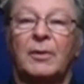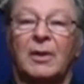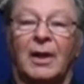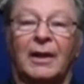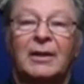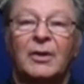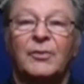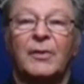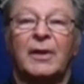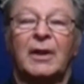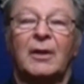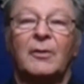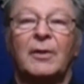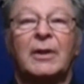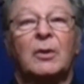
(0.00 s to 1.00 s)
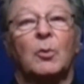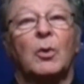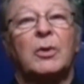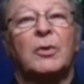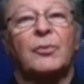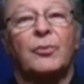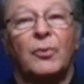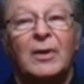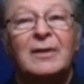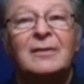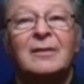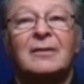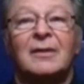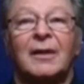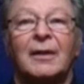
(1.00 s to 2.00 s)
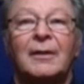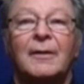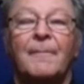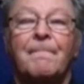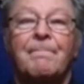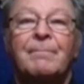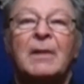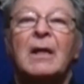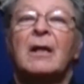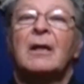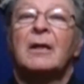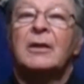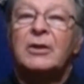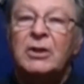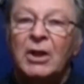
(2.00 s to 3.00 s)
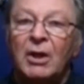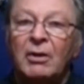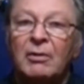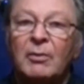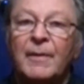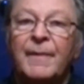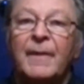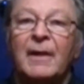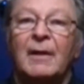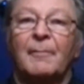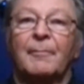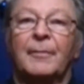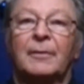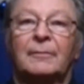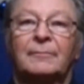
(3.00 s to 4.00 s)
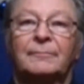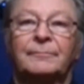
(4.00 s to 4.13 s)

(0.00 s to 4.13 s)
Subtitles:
like this video and you want your friends to see it, share it with them.